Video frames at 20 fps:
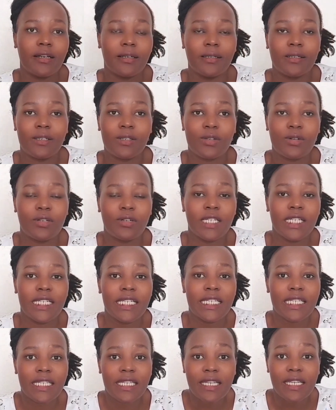So
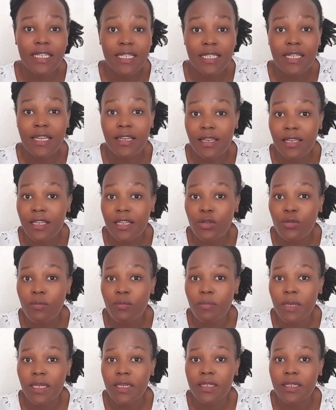it's a little
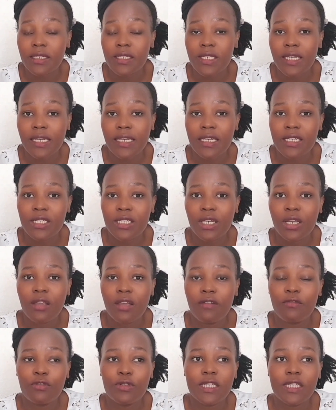bit challenging
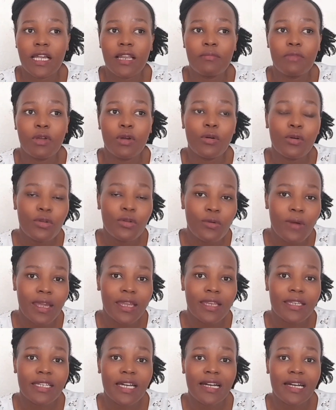if you tell me, oh, you are
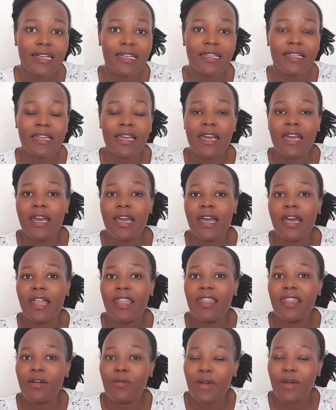in Turkey,
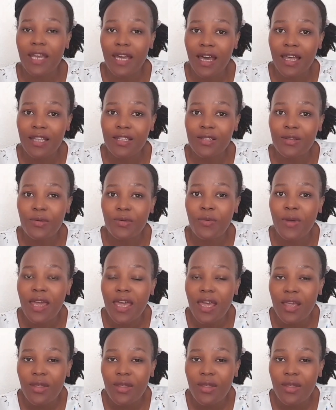and then when I ask you where are